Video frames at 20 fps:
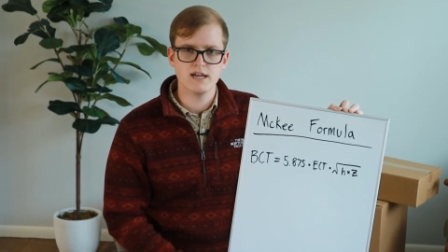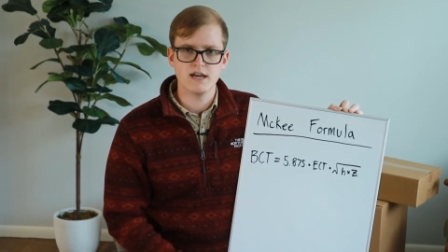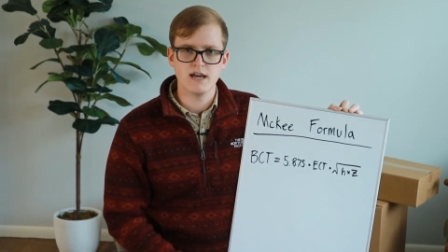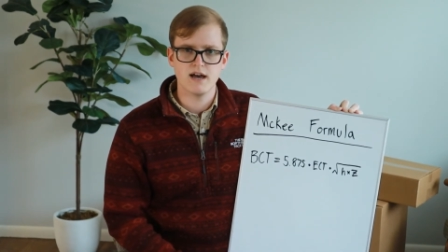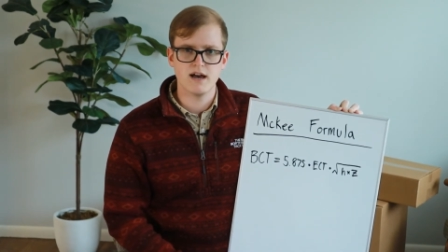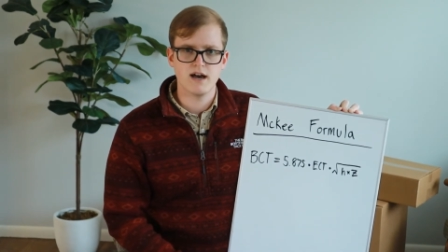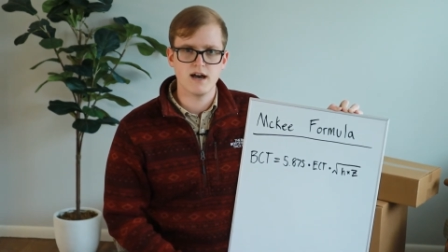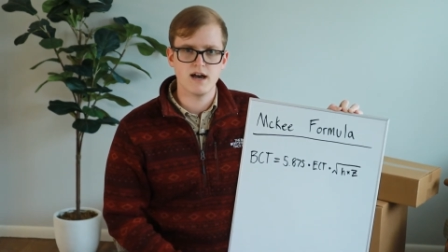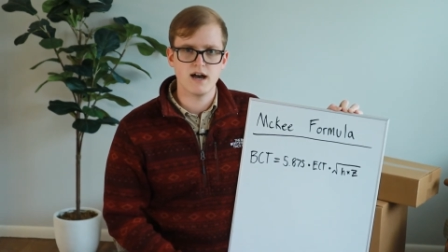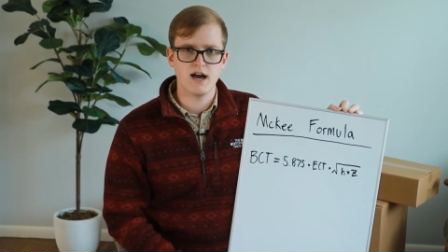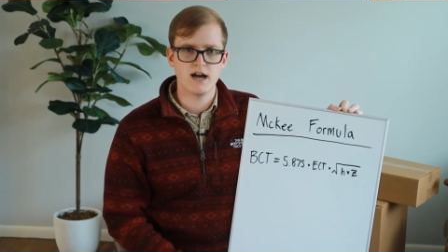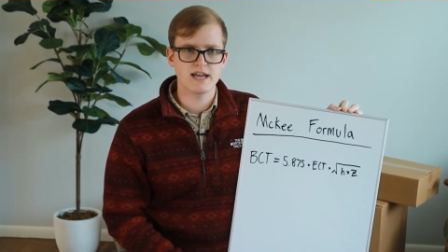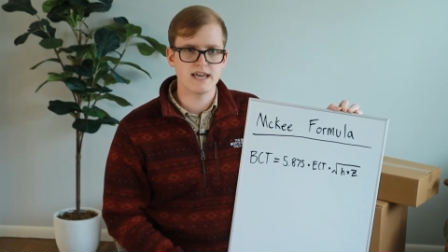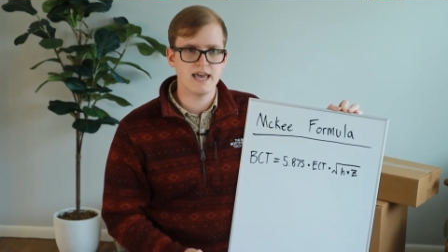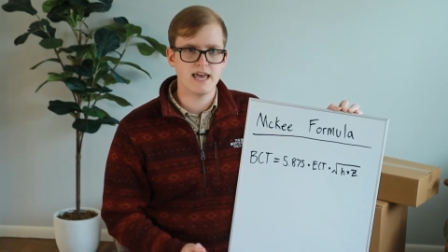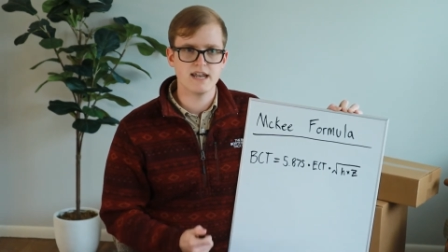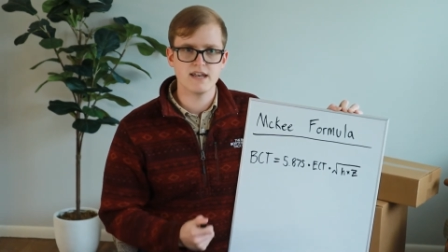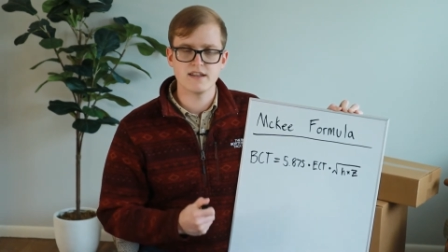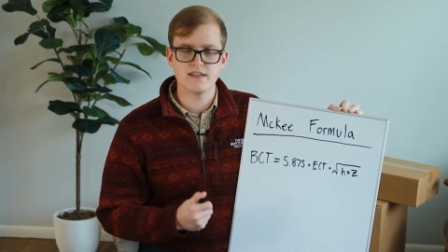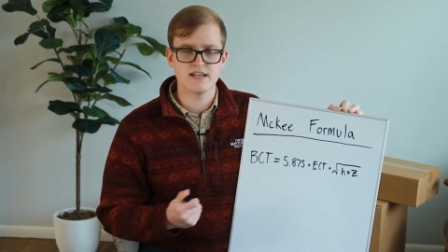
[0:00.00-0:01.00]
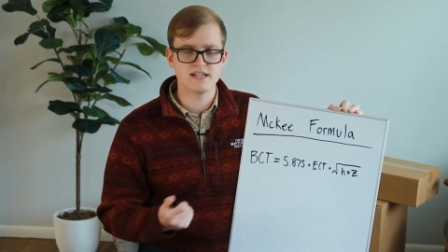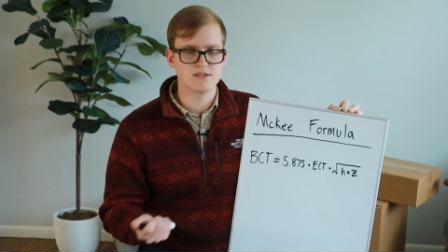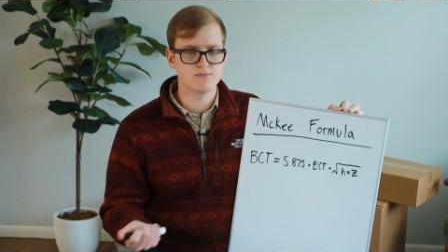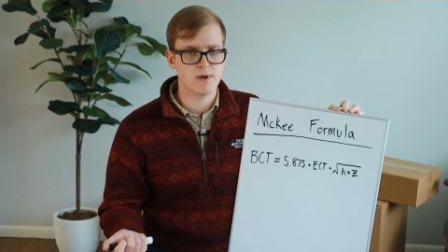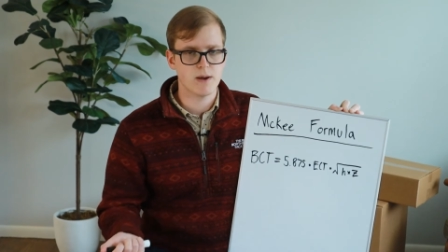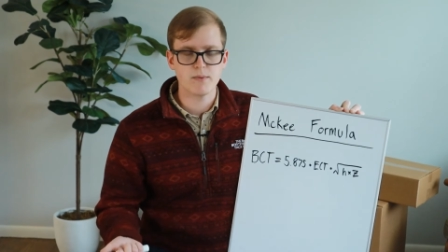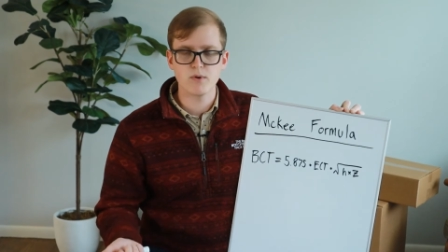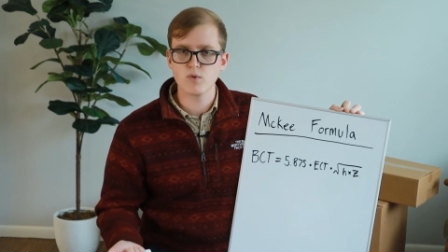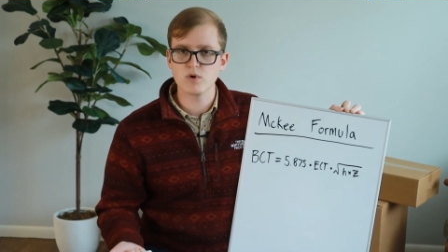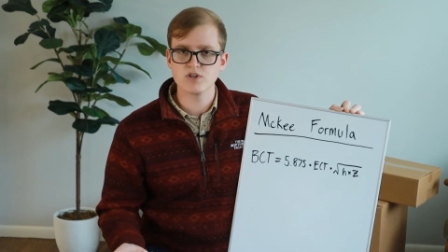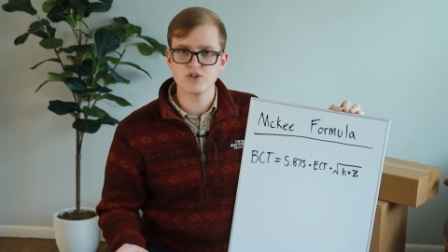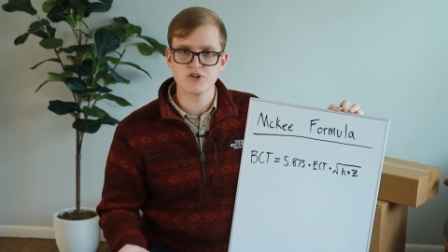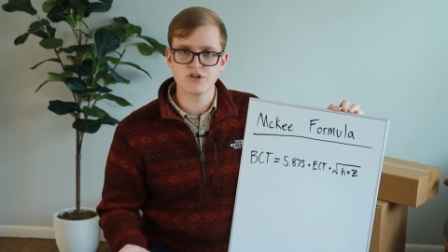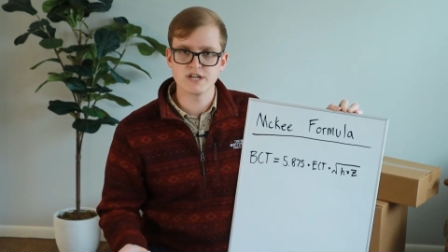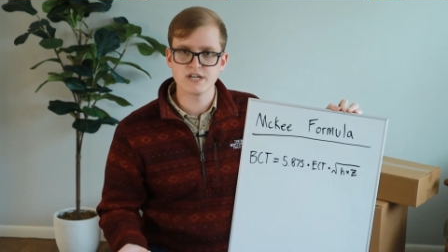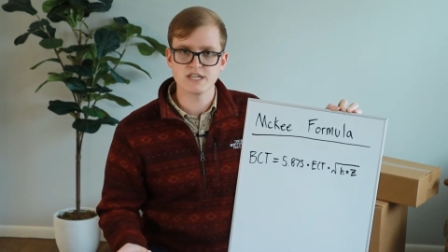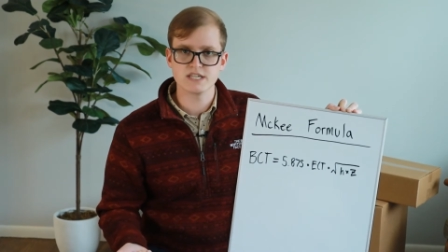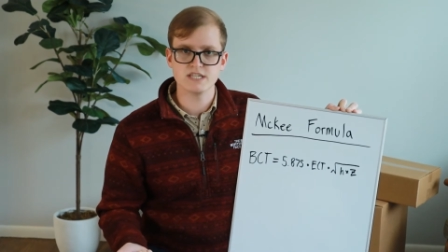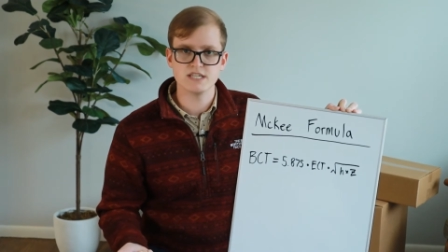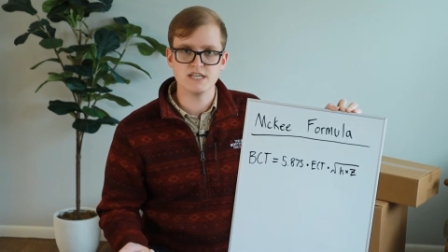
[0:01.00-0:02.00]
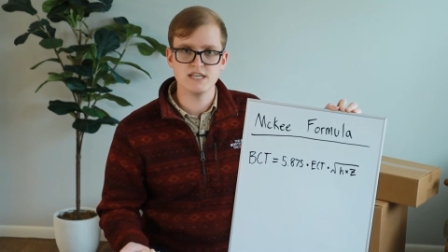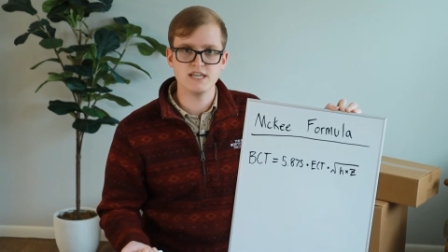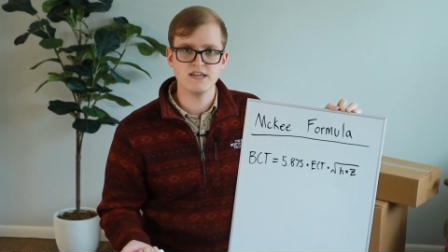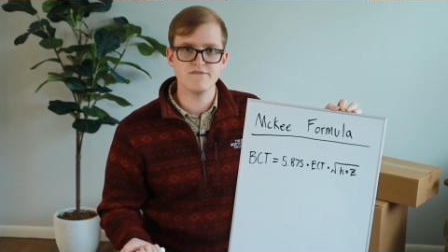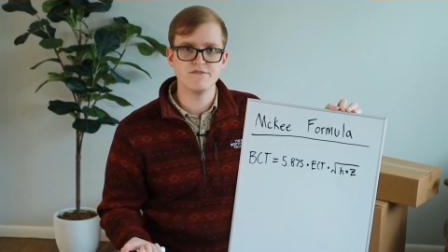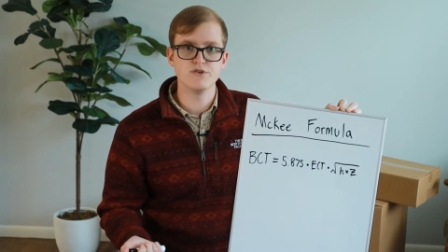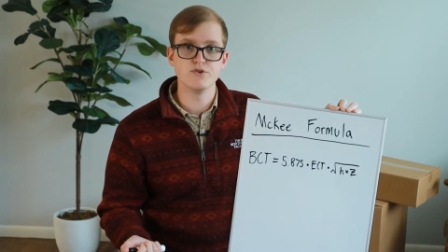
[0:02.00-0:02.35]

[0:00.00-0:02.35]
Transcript: Uh, again, that's probably what you're going to see if